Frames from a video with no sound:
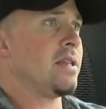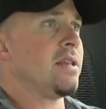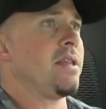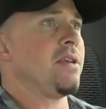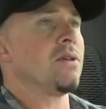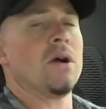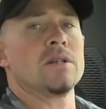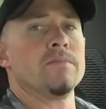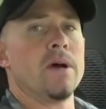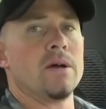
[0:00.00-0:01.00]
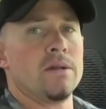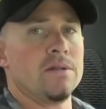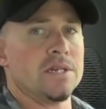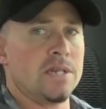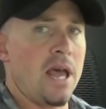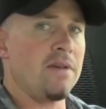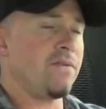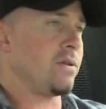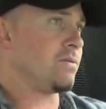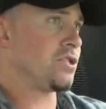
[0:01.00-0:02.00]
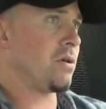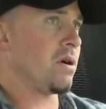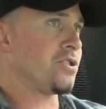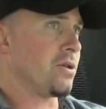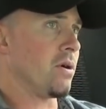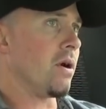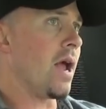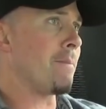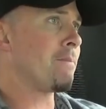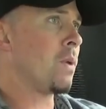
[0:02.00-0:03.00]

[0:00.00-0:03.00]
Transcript: that they talked about, this heaven structure, right,